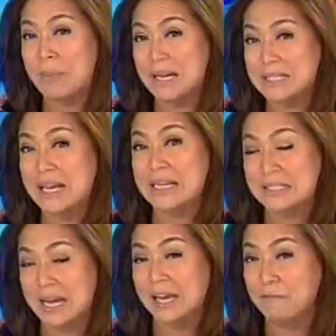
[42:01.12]

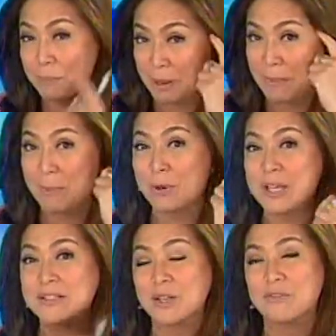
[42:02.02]
Magsaysay, if my
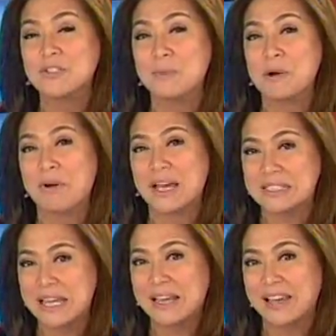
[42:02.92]
memory serves me right.
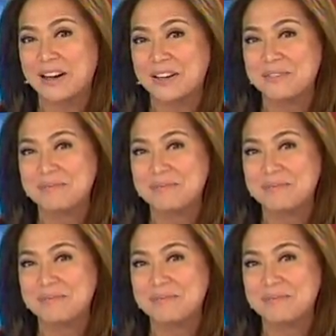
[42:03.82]
Take care.